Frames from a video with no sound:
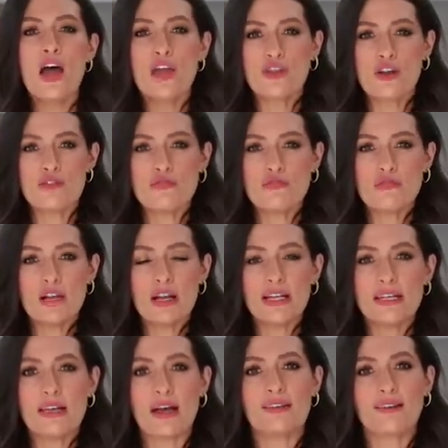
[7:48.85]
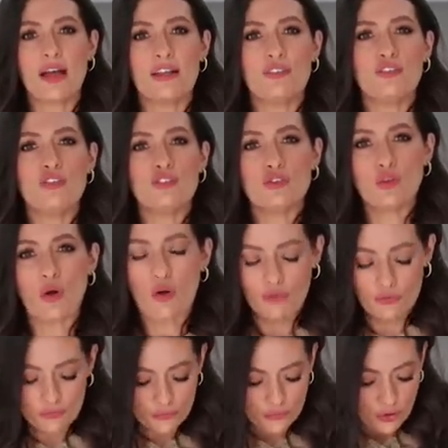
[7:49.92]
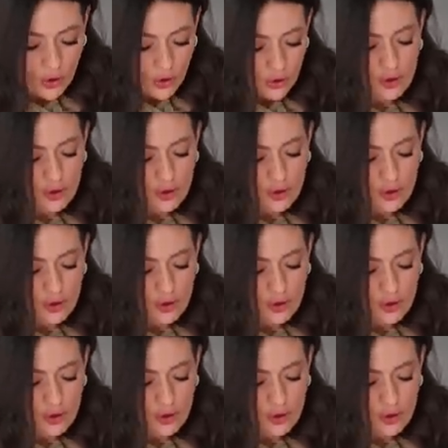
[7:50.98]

They're a really nice kind of soft,